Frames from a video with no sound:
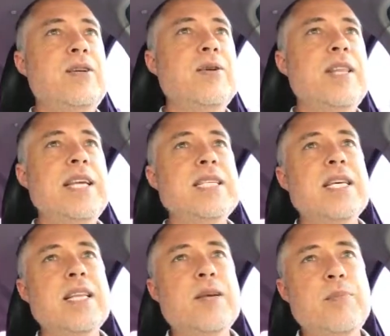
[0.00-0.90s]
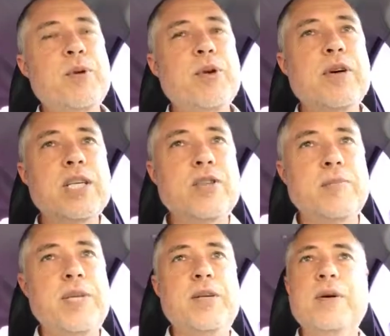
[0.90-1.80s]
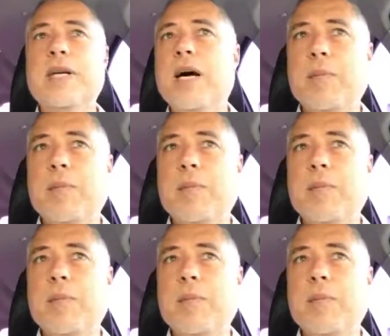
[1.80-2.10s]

doing things on the computer I shouldn't be doing,